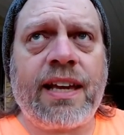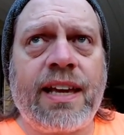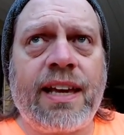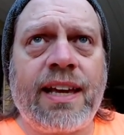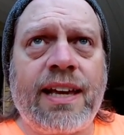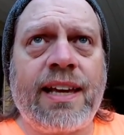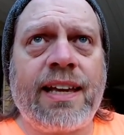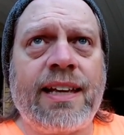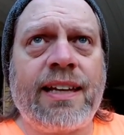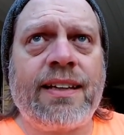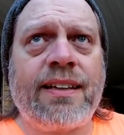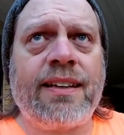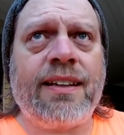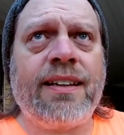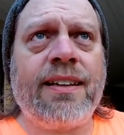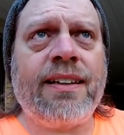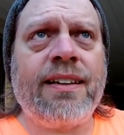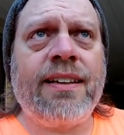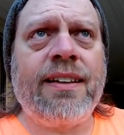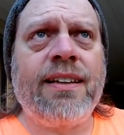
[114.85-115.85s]
And
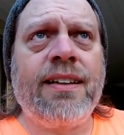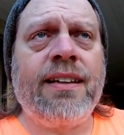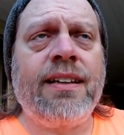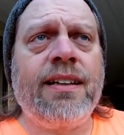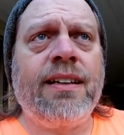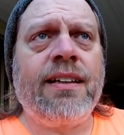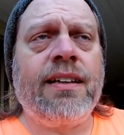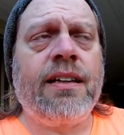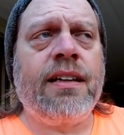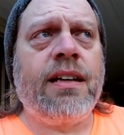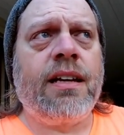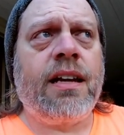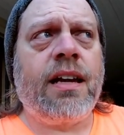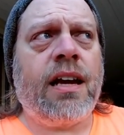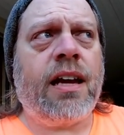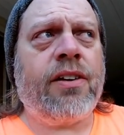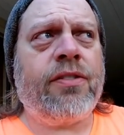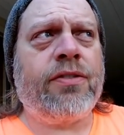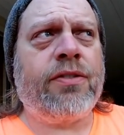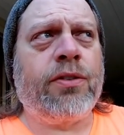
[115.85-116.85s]

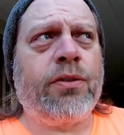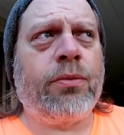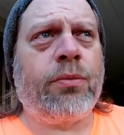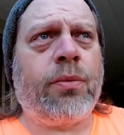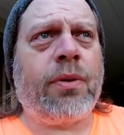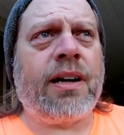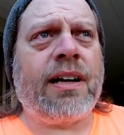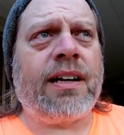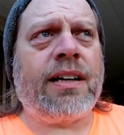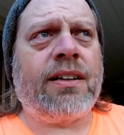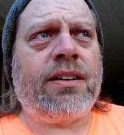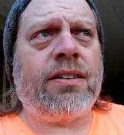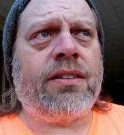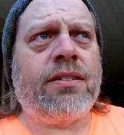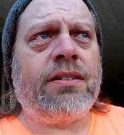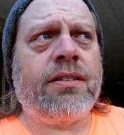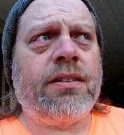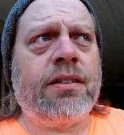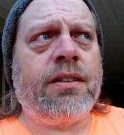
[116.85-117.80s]
after a while,